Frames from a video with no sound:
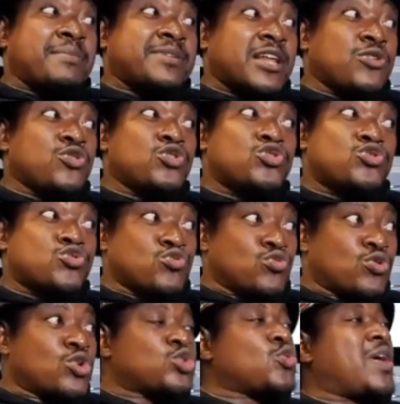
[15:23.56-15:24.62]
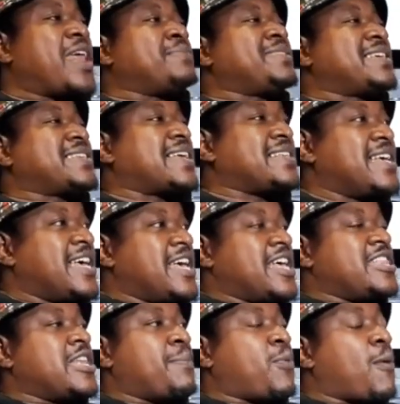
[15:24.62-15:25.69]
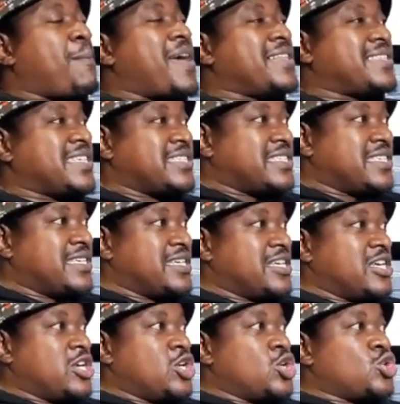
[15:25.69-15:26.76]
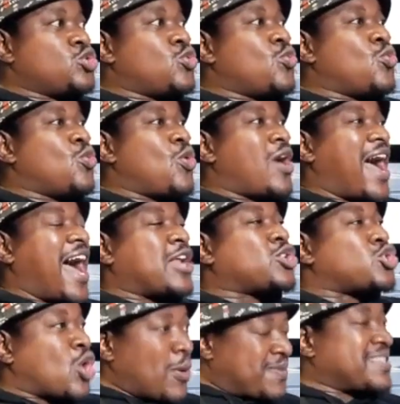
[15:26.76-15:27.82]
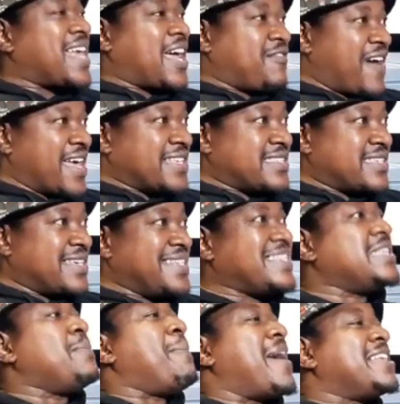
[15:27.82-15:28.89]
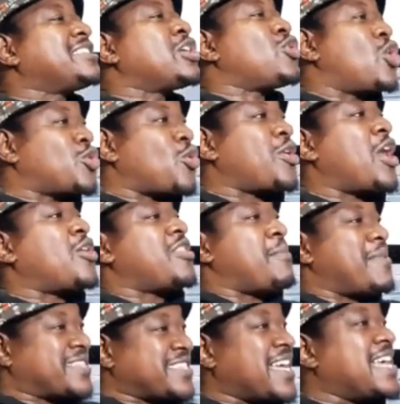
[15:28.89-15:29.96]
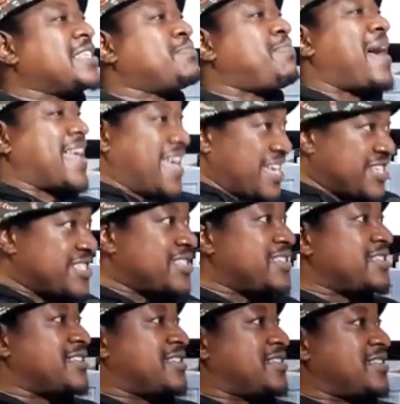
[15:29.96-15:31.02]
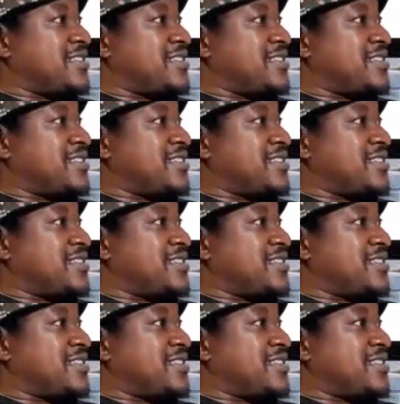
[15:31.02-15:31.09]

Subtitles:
But what I'm telling you is true. So what I'm saying is that the propensity to adopt the advice depends a lot on how the messenger is packaged.